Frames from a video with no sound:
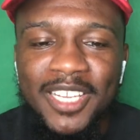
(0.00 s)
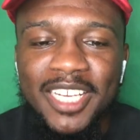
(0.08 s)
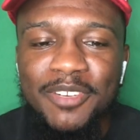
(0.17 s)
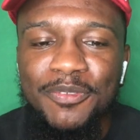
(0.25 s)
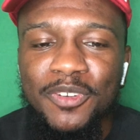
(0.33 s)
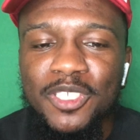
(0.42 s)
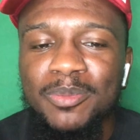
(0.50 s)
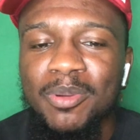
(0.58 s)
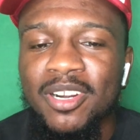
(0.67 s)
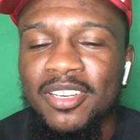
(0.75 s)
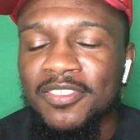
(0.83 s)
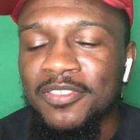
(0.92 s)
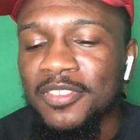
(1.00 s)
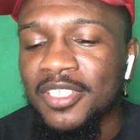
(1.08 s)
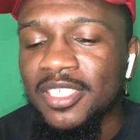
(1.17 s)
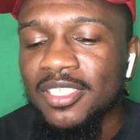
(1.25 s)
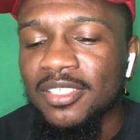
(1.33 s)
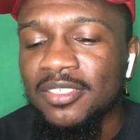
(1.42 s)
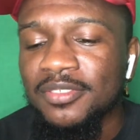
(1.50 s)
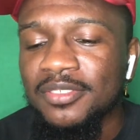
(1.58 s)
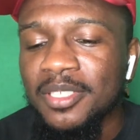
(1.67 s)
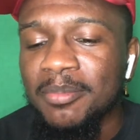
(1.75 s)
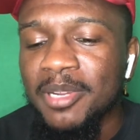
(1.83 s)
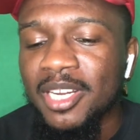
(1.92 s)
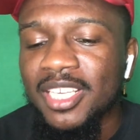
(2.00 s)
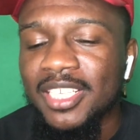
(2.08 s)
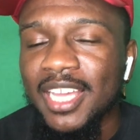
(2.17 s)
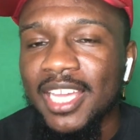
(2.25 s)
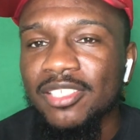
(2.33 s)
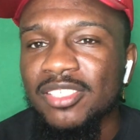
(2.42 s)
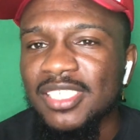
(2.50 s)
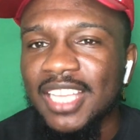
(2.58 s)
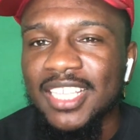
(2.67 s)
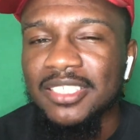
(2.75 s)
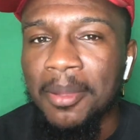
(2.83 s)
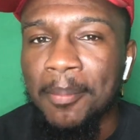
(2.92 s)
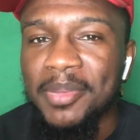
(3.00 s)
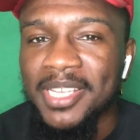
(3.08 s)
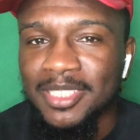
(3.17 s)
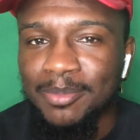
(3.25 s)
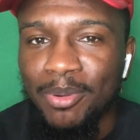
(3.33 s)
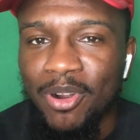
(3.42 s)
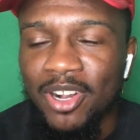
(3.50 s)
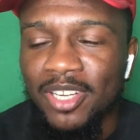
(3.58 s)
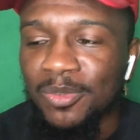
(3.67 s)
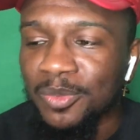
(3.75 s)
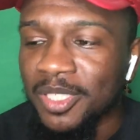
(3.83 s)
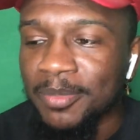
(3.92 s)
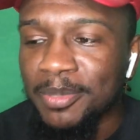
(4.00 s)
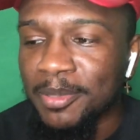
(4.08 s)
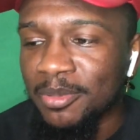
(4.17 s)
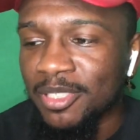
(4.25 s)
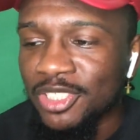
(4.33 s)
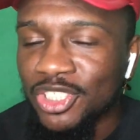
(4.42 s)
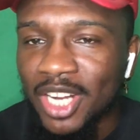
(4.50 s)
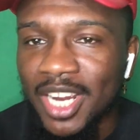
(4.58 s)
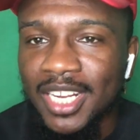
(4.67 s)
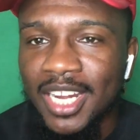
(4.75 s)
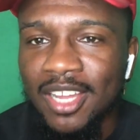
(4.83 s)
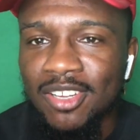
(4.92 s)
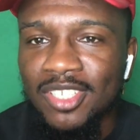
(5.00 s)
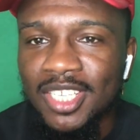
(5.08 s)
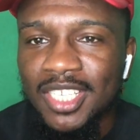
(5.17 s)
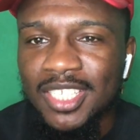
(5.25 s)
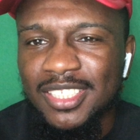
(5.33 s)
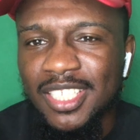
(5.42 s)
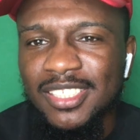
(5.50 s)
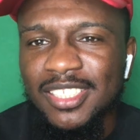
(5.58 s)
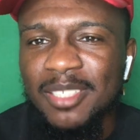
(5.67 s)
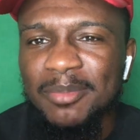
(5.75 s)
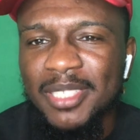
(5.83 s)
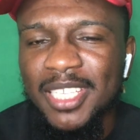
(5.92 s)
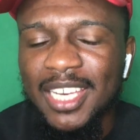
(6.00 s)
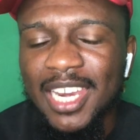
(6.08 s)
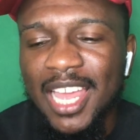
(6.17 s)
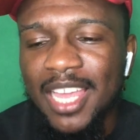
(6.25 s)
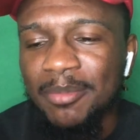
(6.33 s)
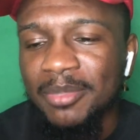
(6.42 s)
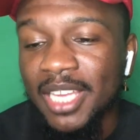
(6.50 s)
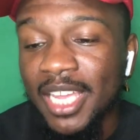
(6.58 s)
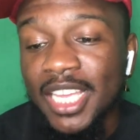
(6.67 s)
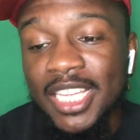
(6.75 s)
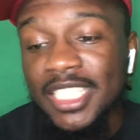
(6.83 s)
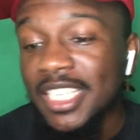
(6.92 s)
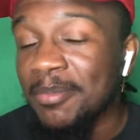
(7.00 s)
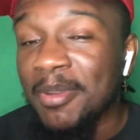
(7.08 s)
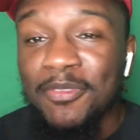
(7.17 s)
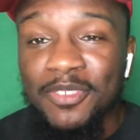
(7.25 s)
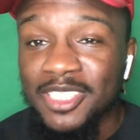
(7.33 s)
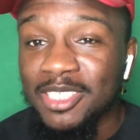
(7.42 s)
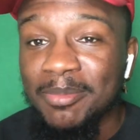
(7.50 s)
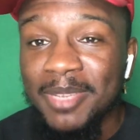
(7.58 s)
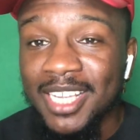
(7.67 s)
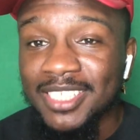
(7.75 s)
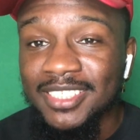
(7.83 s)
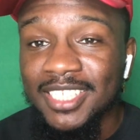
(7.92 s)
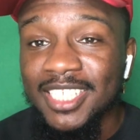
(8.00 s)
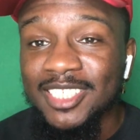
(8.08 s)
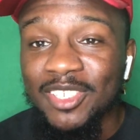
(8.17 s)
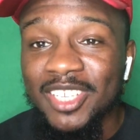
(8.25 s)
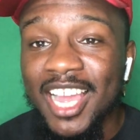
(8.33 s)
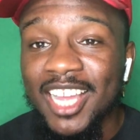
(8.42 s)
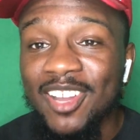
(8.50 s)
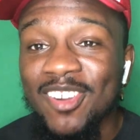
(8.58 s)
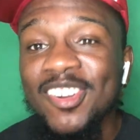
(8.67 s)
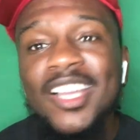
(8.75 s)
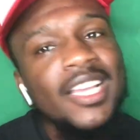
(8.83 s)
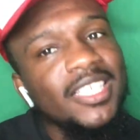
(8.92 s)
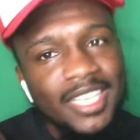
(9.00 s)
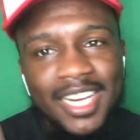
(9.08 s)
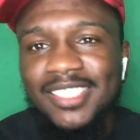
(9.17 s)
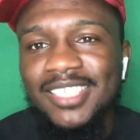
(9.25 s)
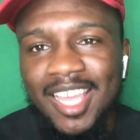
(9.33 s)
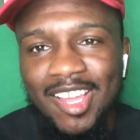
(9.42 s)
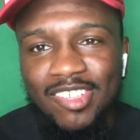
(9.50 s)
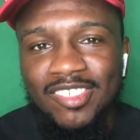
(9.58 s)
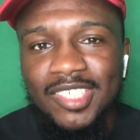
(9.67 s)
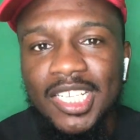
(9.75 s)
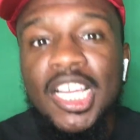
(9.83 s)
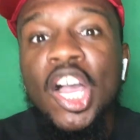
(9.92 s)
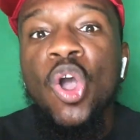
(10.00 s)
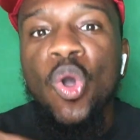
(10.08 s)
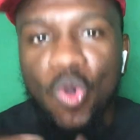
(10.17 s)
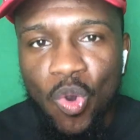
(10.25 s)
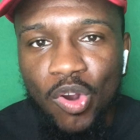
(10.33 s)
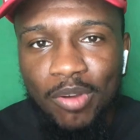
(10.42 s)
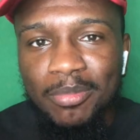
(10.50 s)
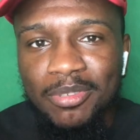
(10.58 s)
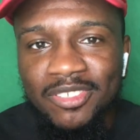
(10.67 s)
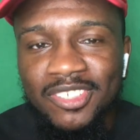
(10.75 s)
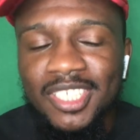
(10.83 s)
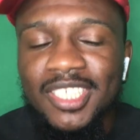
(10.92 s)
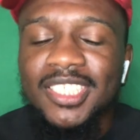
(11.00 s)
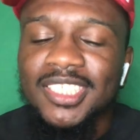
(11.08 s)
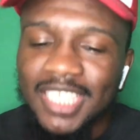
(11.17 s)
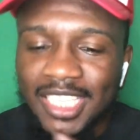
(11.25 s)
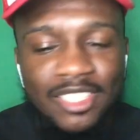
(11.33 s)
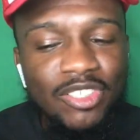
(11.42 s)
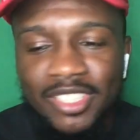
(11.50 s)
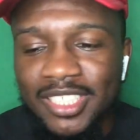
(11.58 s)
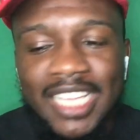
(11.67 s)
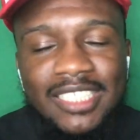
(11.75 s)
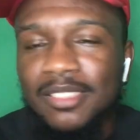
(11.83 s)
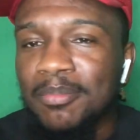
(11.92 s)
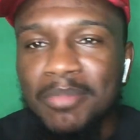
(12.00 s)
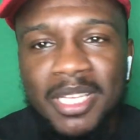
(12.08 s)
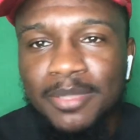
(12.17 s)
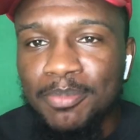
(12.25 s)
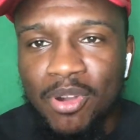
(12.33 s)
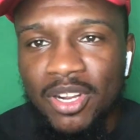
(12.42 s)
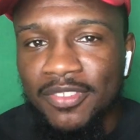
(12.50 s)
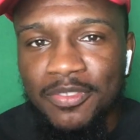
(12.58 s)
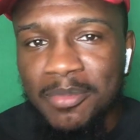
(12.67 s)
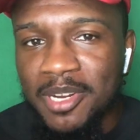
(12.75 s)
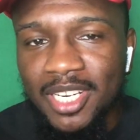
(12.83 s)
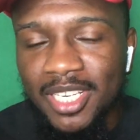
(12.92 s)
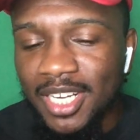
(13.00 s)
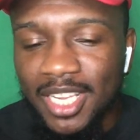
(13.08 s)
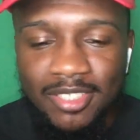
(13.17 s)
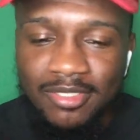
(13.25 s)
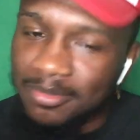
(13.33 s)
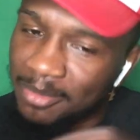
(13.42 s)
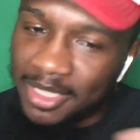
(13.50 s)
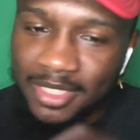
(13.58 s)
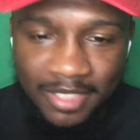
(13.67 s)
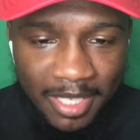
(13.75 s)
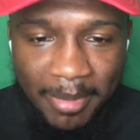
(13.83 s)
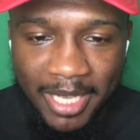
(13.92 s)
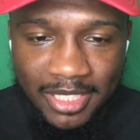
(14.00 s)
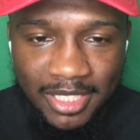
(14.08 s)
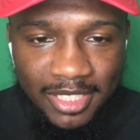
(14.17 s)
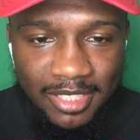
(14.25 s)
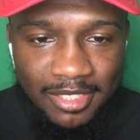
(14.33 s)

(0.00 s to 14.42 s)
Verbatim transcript: like the first part of, of American Idol is like the best part when people are trying out, because they sit up there and lie and be like, yeah, my friends told me I could sing, so here I go. And then they sound horrible. That's only that's the best part of American Idol. But get back to this.